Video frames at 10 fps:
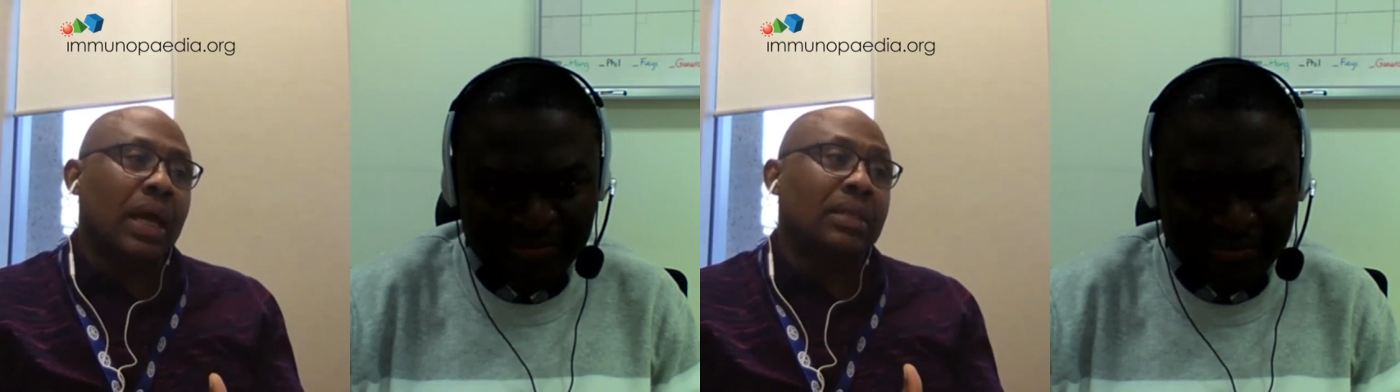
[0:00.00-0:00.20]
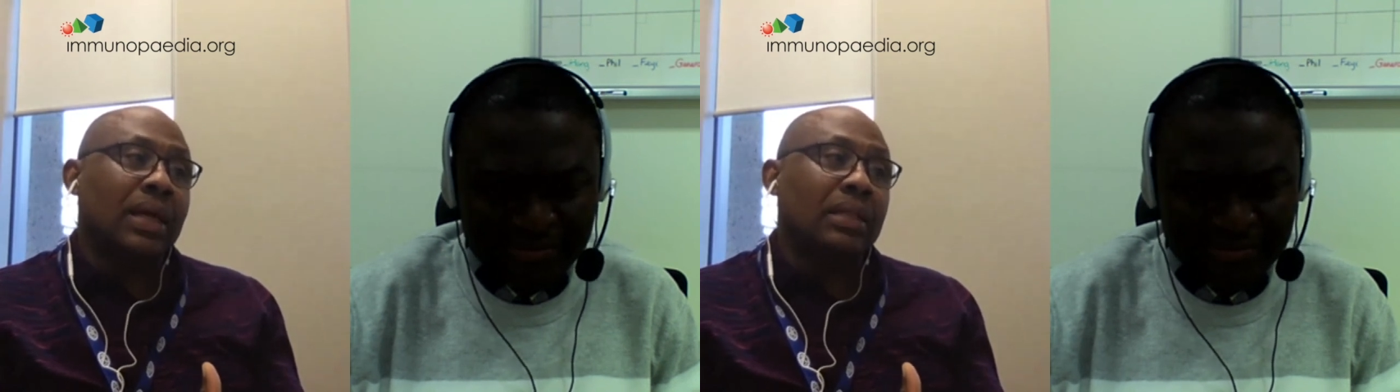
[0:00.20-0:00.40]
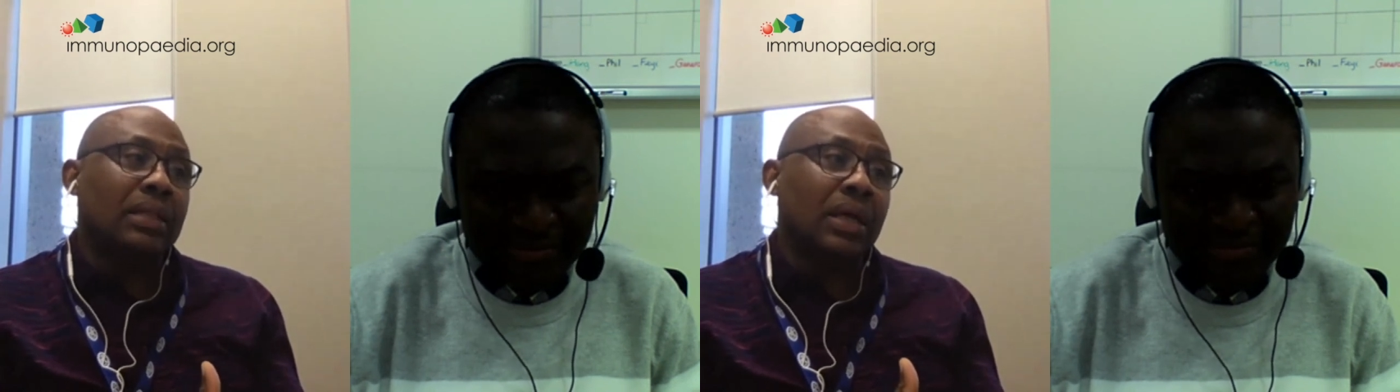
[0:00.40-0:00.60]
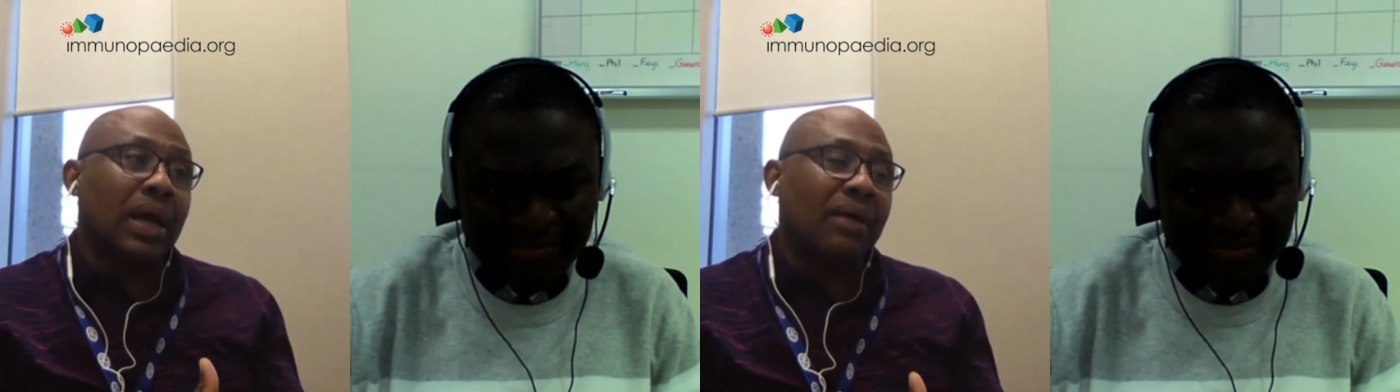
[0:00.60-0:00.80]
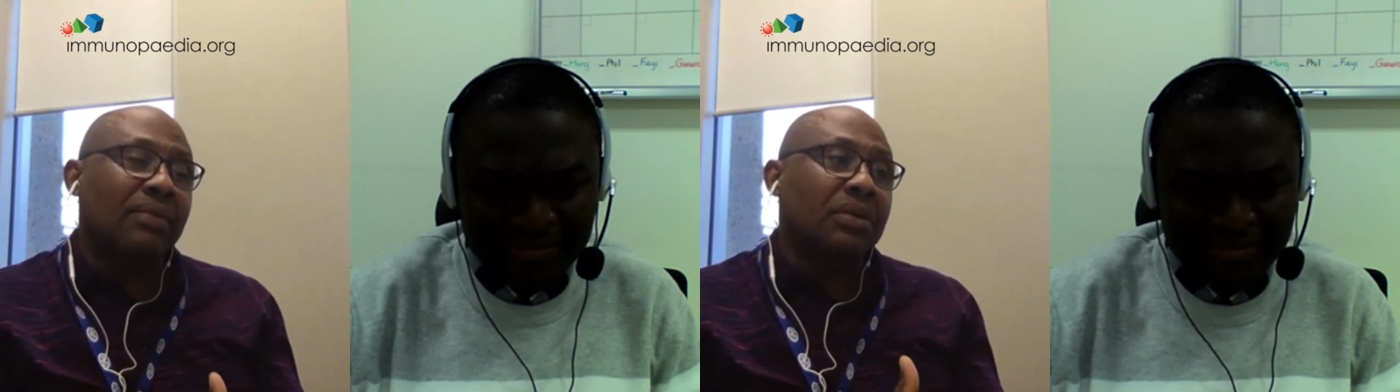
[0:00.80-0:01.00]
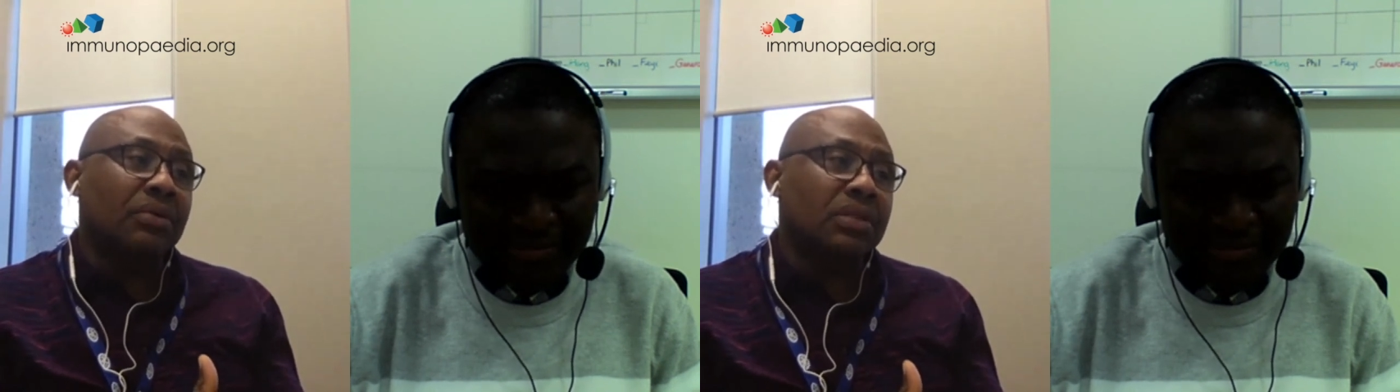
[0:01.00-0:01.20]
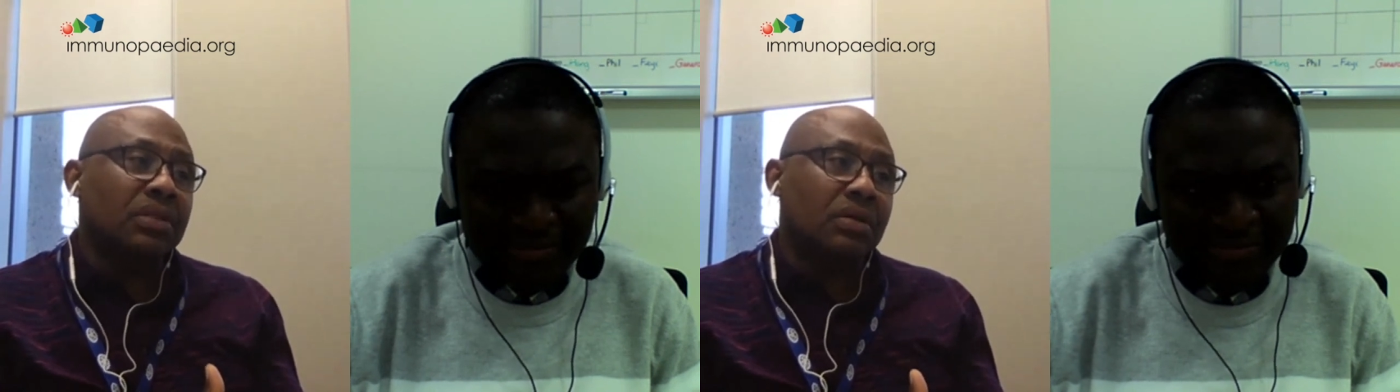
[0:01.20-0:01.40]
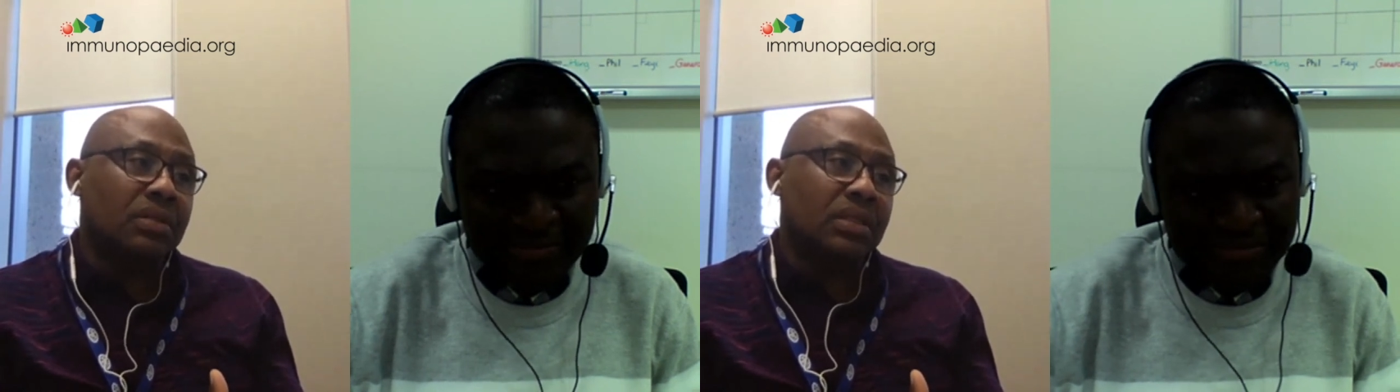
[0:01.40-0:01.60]
and that they have the
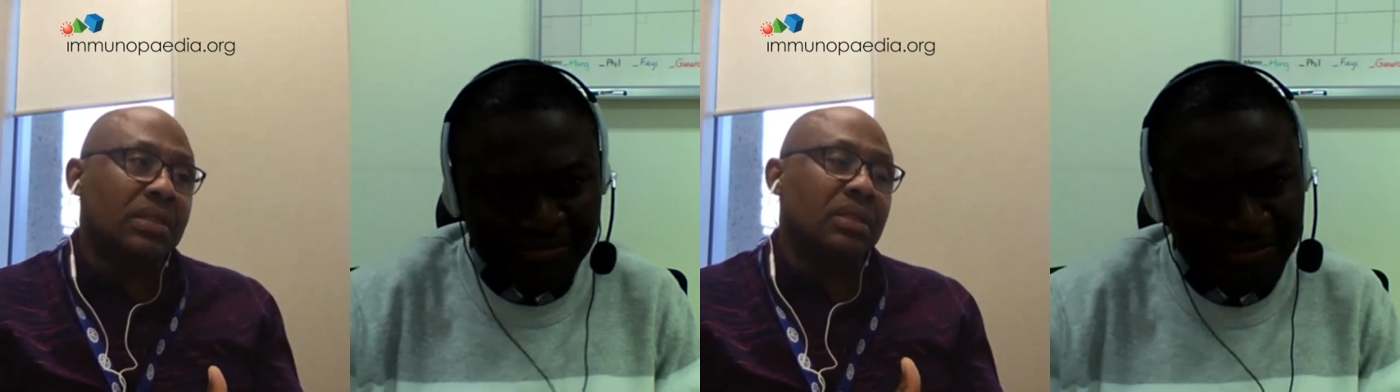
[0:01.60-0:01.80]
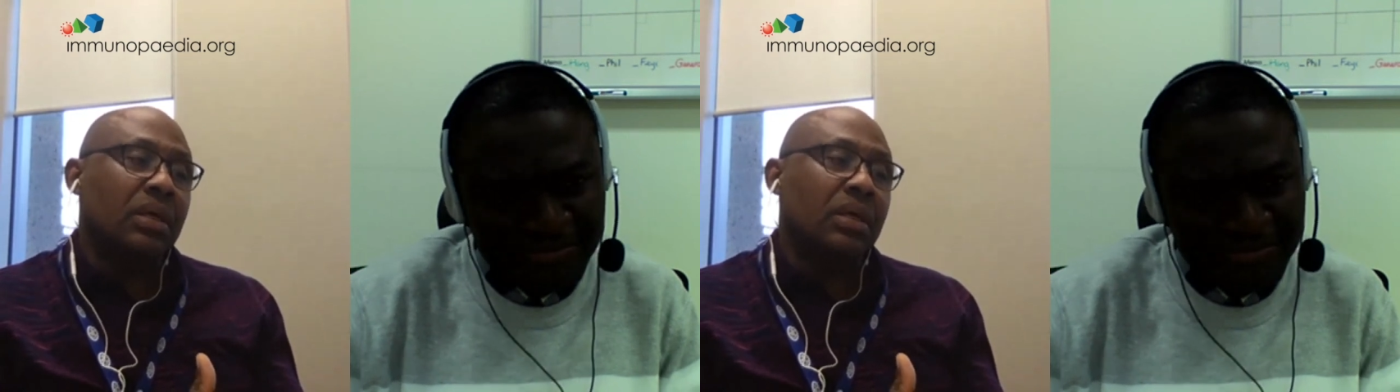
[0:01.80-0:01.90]
resources,